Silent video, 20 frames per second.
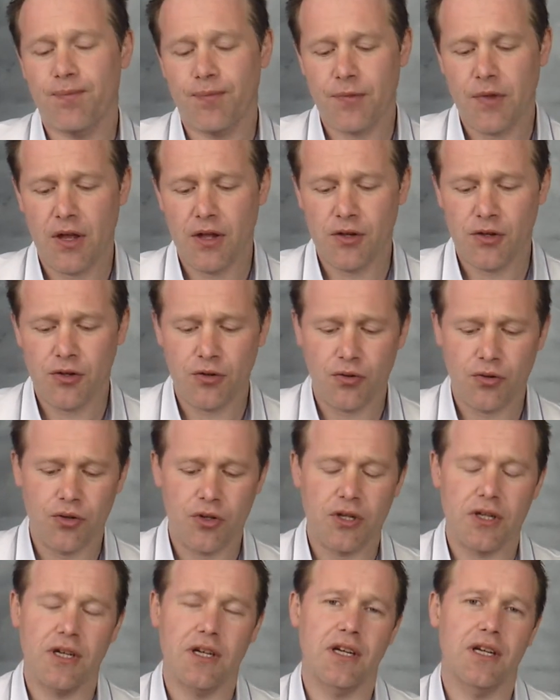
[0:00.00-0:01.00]
such
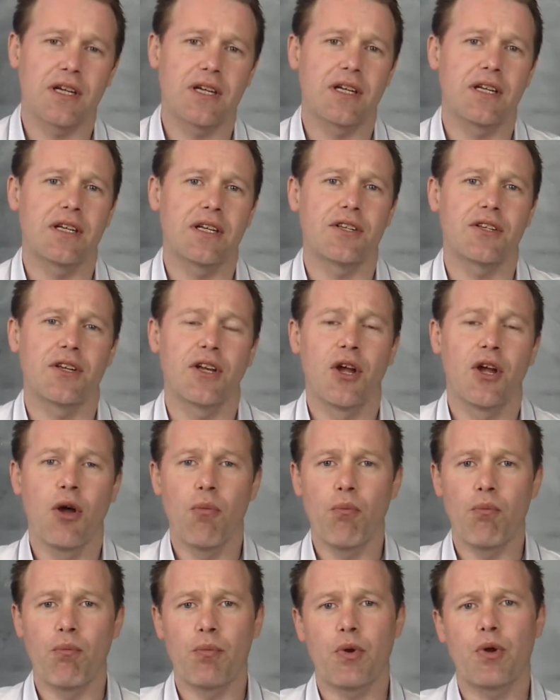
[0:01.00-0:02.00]
as
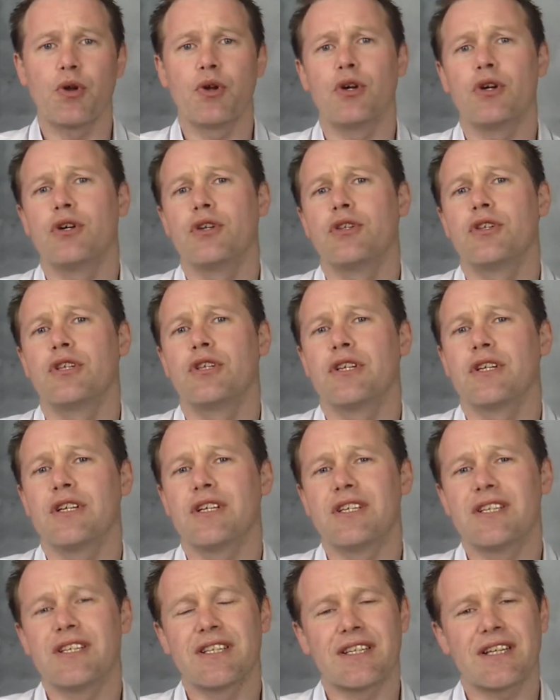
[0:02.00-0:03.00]
birds,
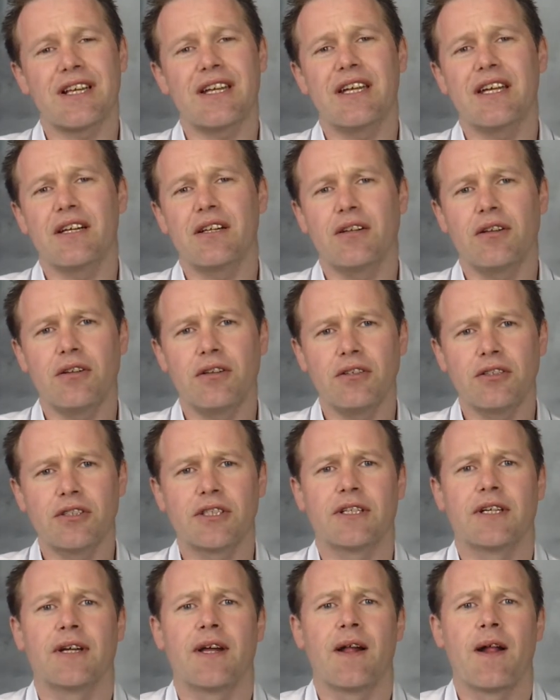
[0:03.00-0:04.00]
seals,
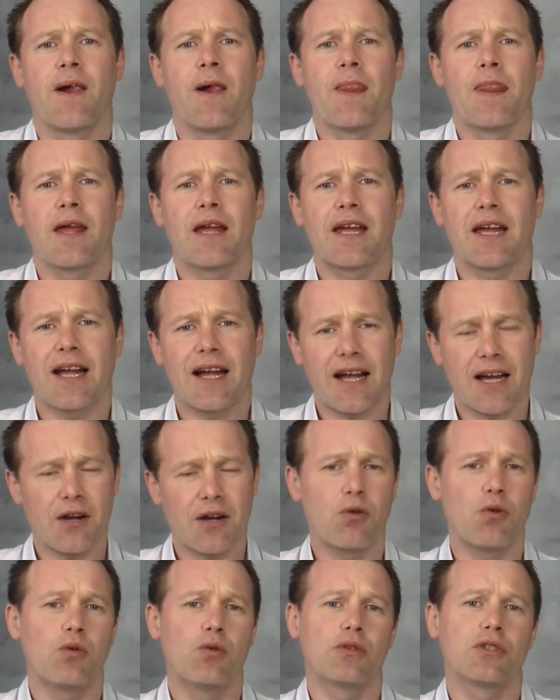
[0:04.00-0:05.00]

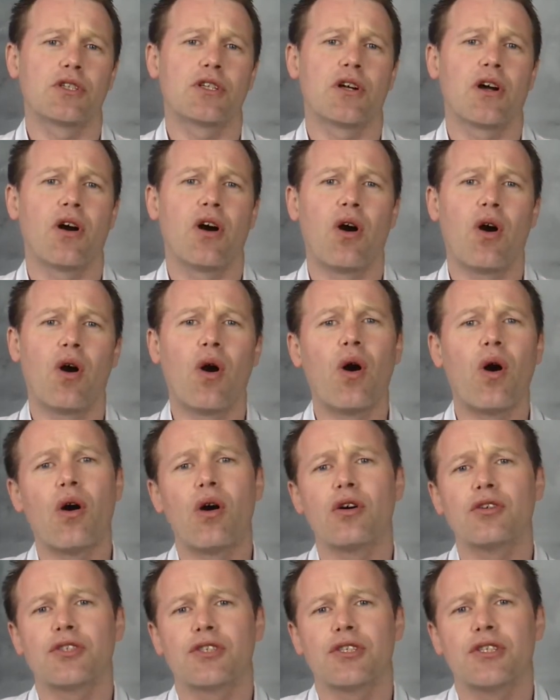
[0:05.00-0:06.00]
cows,
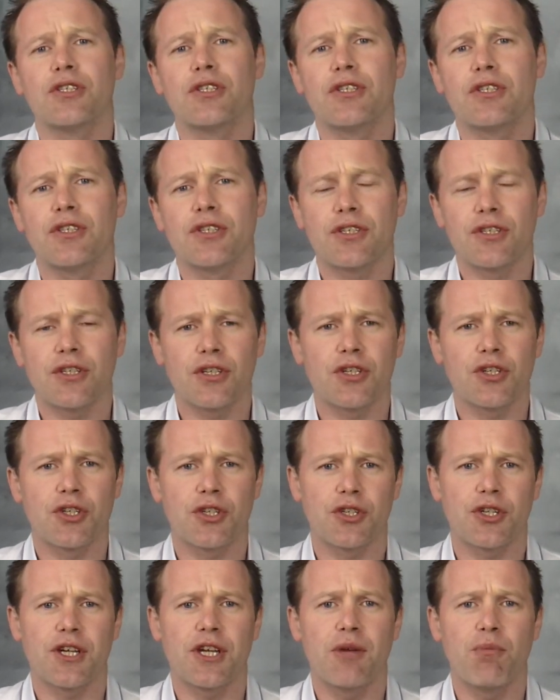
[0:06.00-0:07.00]
horses,
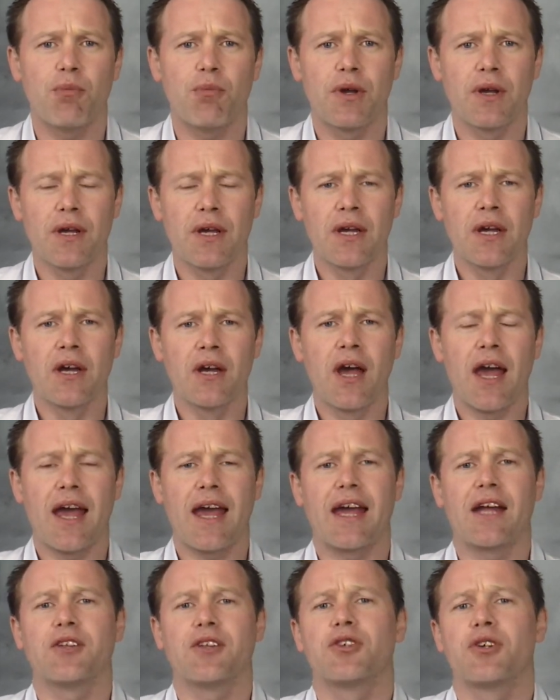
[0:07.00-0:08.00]
sheep,
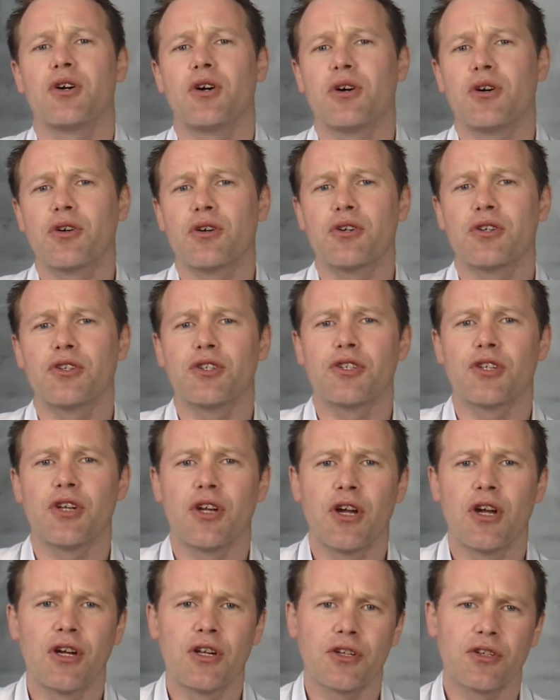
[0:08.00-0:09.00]
hedgehogs,
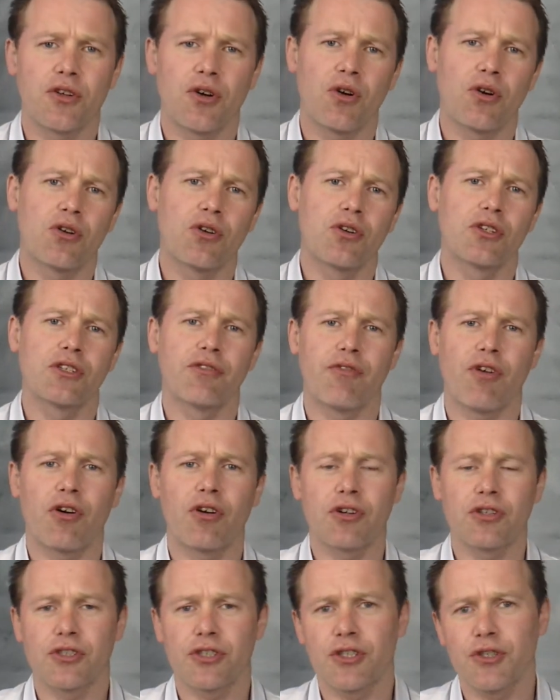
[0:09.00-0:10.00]
dogs,
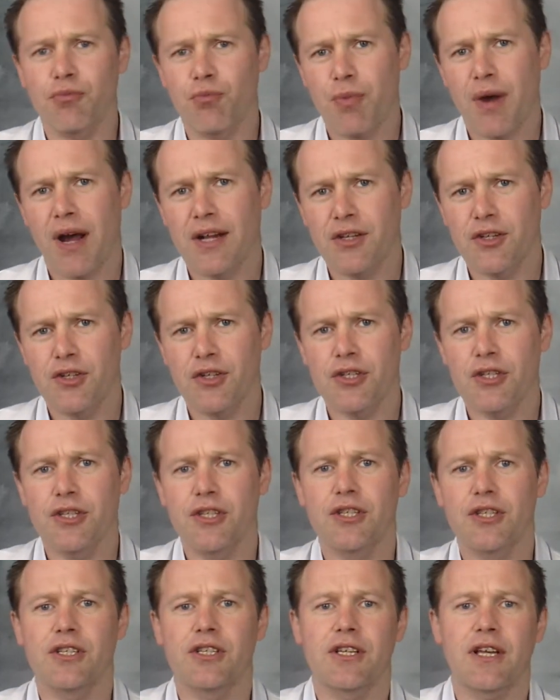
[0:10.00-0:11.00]
foxes,
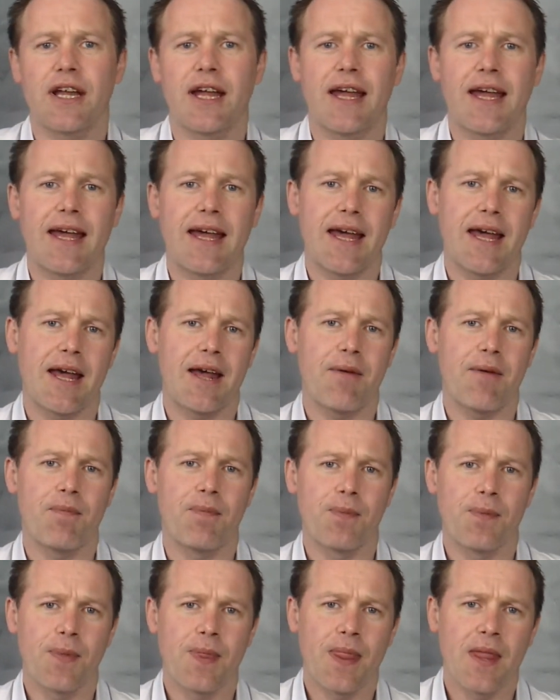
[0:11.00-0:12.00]
badgers,
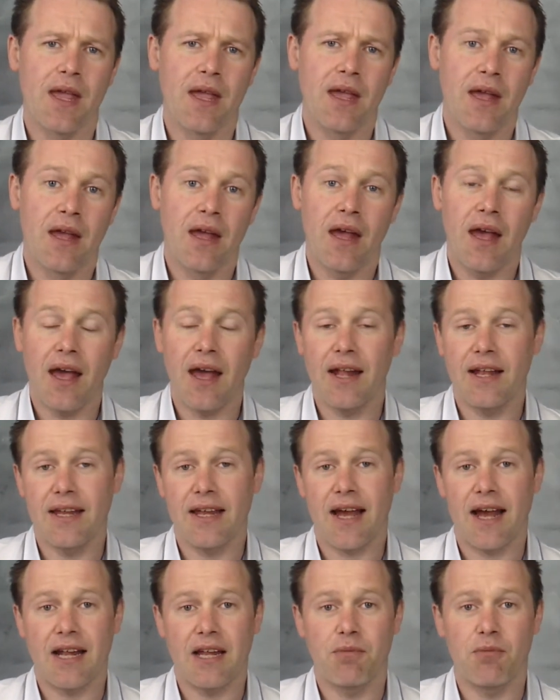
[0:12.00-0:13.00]
any
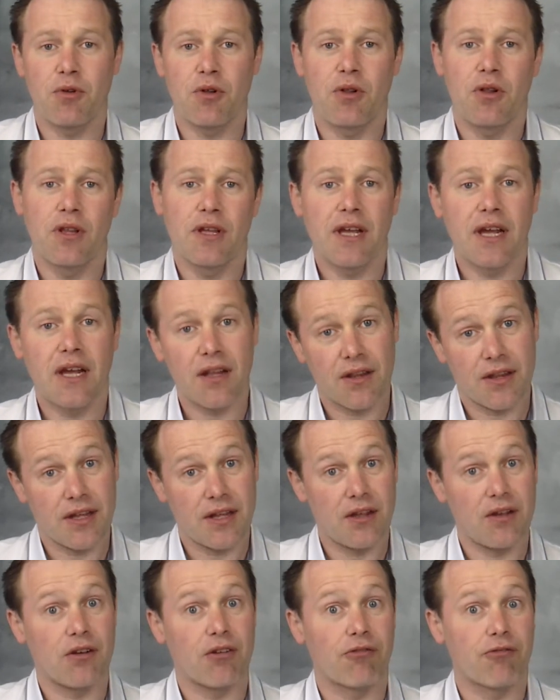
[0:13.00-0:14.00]
animal you can think
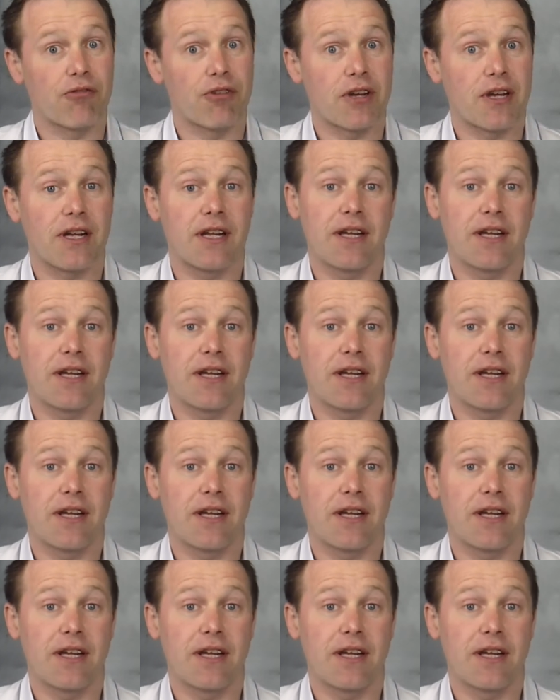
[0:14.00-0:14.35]
of really.